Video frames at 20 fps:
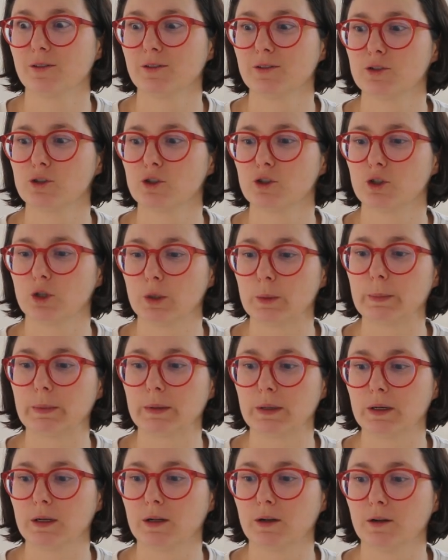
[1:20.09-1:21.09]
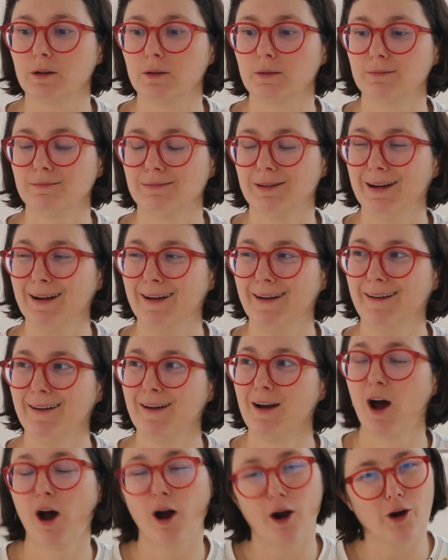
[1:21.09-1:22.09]
super
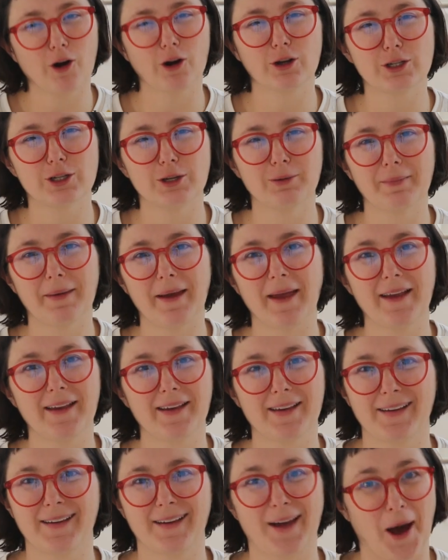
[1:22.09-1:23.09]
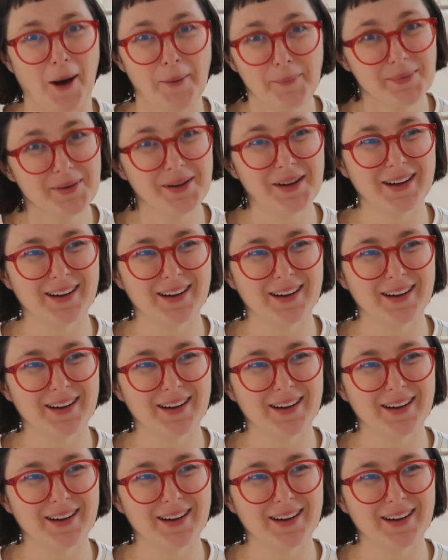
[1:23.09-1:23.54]
hard to make cup